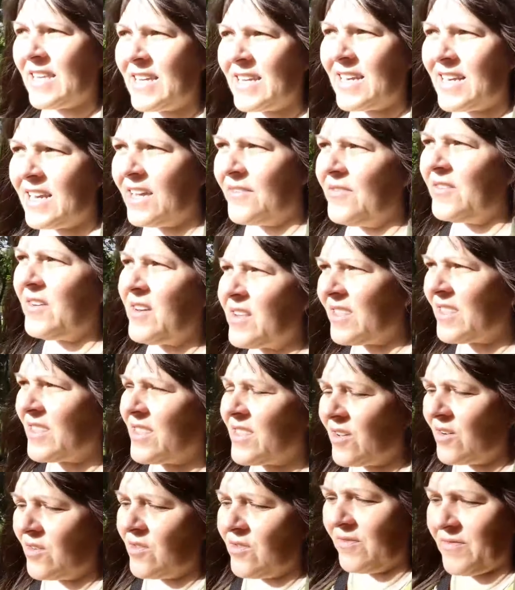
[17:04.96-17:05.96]
the
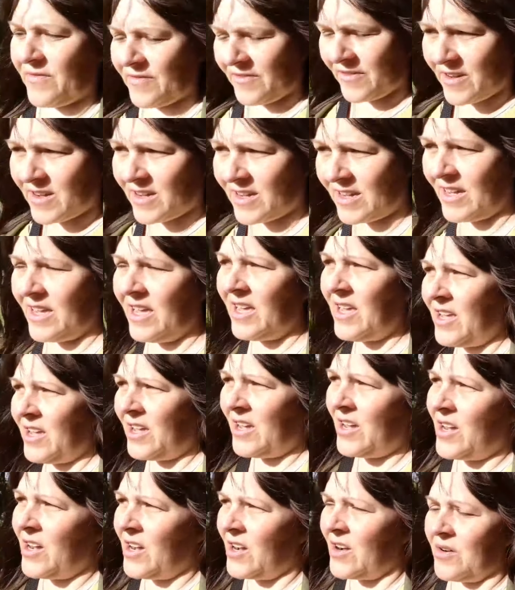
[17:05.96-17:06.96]
11th of
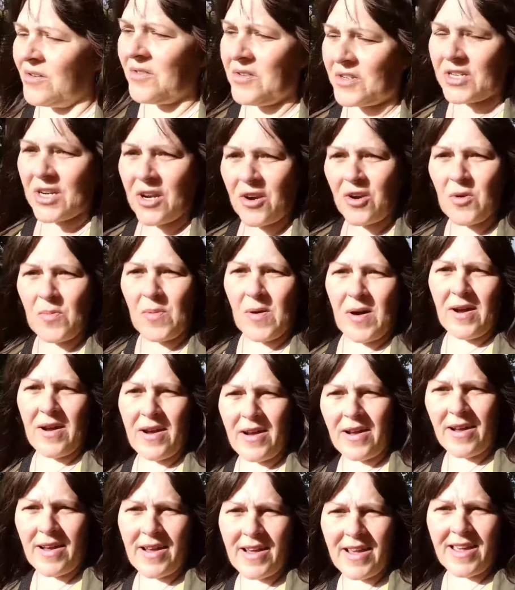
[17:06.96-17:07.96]
October,
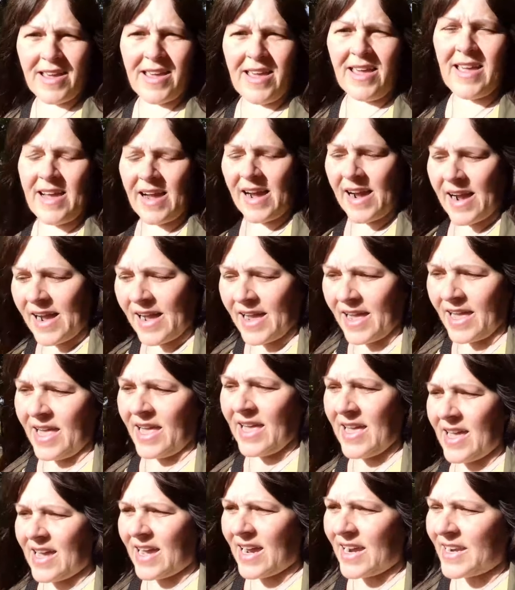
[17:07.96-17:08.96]

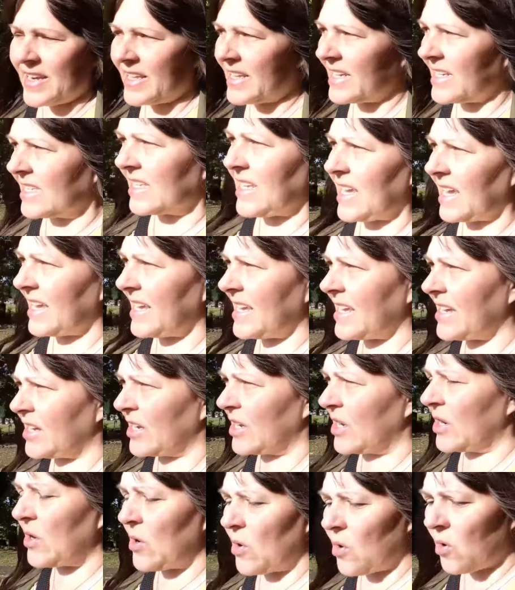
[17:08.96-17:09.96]
and it is a
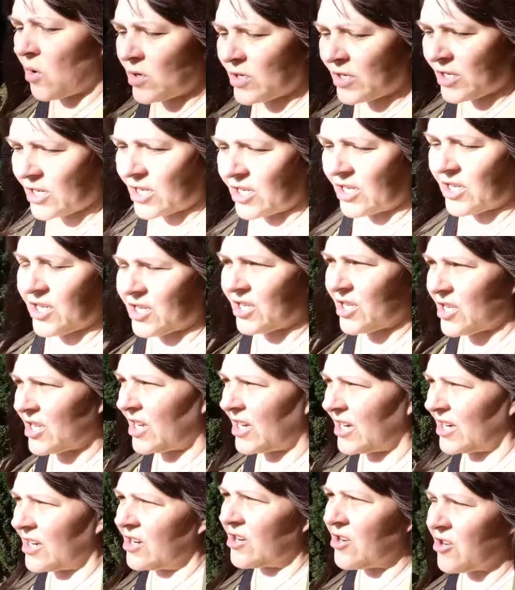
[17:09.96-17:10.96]

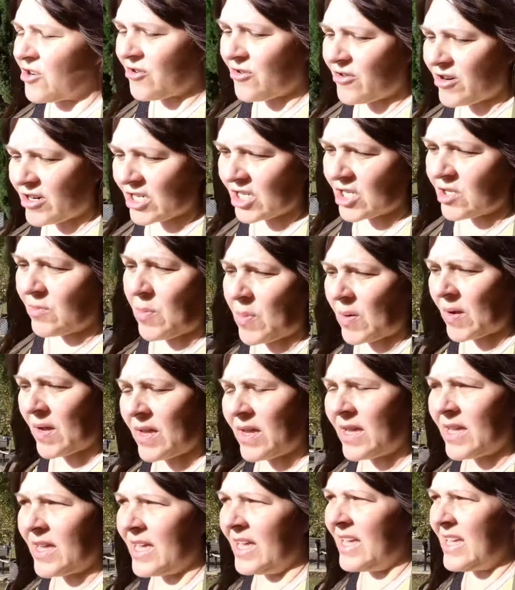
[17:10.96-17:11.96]
gorgeous, crisp,
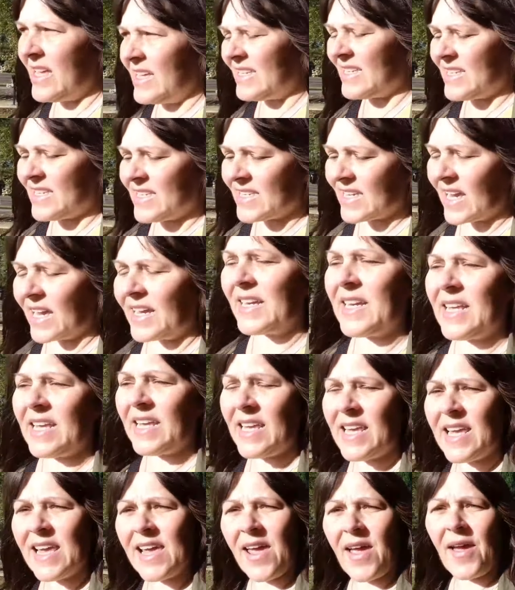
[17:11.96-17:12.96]

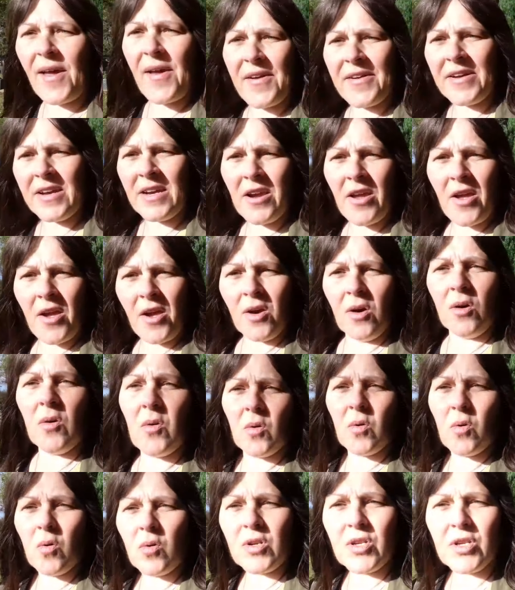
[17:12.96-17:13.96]
sunny
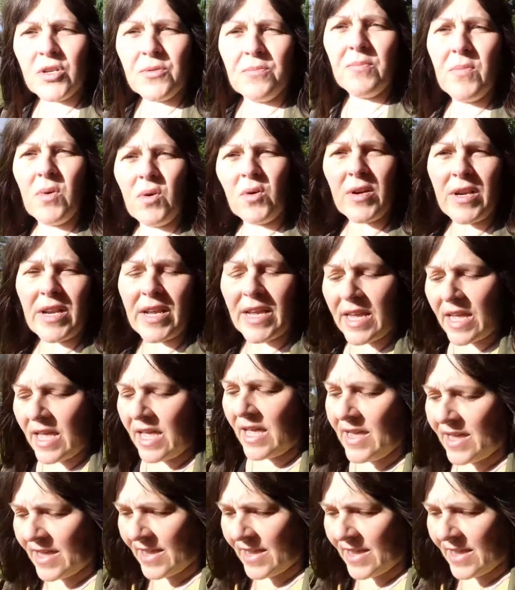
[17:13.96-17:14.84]
autumn morning.